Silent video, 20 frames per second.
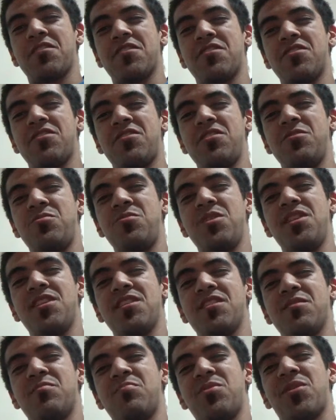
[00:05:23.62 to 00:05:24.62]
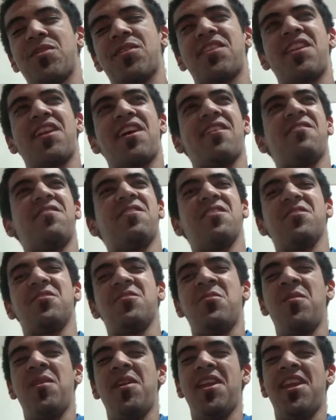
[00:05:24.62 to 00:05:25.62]
so she was reading this book that I
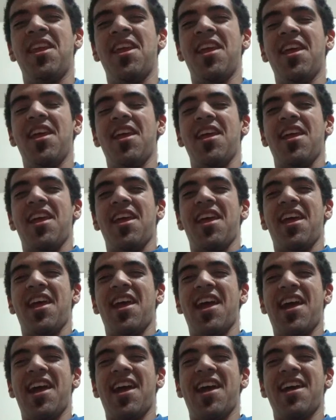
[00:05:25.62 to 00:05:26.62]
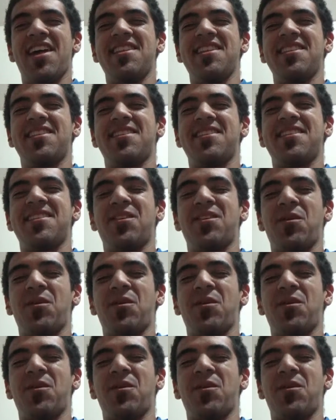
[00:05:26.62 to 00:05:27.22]
failed to read, and